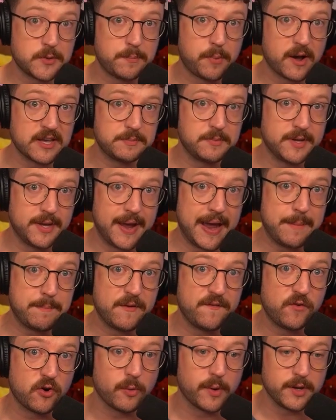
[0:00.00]
we possibly can
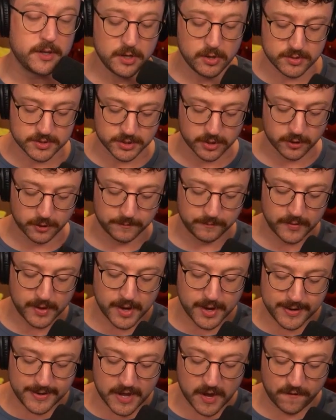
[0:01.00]
before we use her.
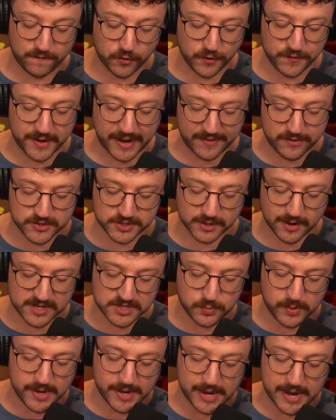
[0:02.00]
Now for the other slots,
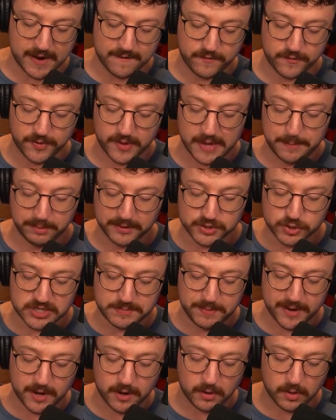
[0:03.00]
we have the Blizzard
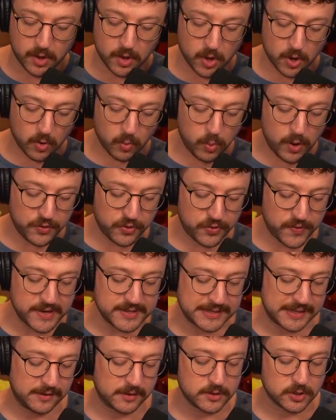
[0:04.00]
spell with the
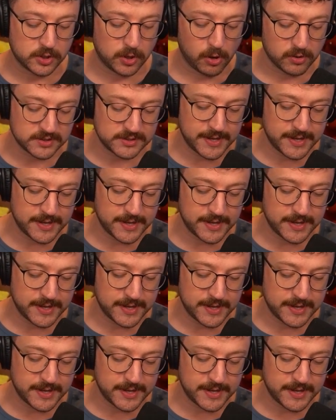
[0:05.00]
talent Cold